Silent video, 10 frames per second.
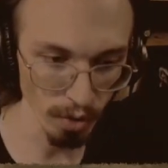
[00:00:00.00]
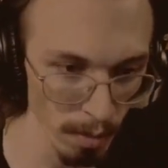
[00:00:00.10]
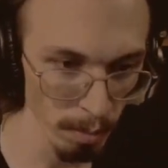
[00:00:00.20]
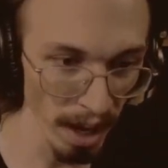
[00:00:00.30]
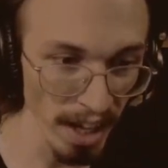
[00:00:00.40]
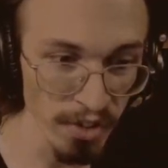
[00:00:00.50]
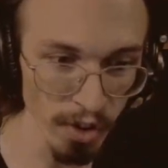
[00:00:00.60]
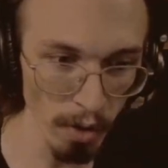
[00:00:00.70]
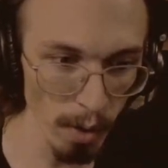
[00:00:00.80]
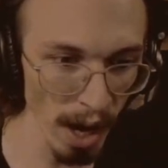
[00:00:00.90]
but I
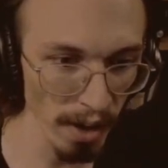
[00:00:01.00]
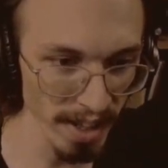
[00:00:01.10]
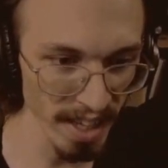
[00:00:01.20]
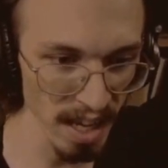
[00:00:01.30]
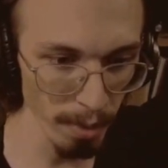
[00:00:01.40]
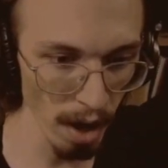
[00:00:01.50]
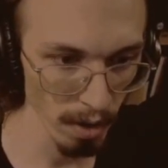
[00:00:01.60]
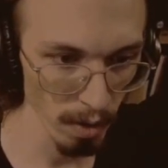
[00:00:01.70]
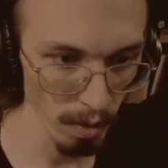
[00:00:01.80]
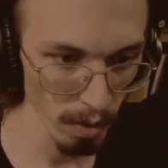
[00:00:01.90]
don't know how to keep up.
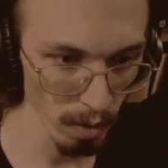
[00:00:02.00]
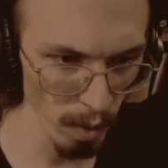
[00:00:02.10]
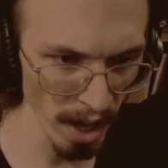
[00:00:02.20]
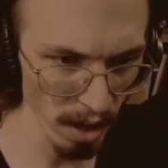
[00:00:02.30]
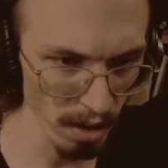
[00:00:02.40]
Wait.